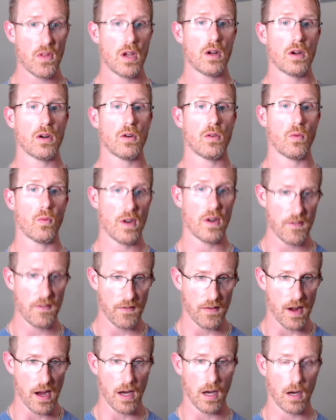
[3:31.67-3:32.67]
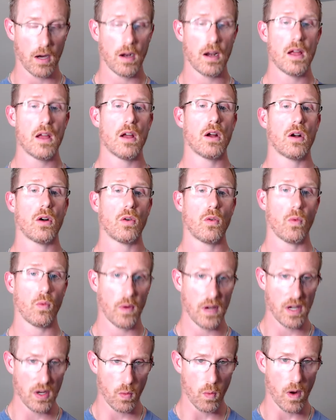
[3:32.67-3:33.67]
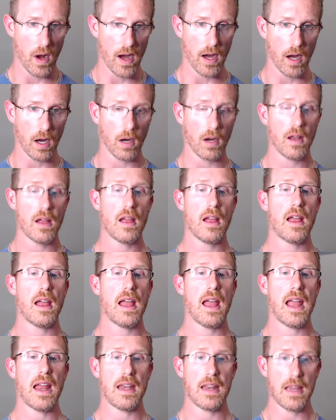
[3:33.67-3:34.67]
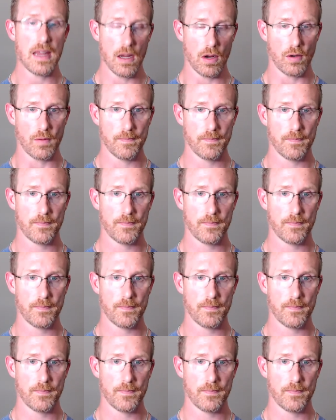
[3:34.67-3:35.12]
Refire, rewire, and heal.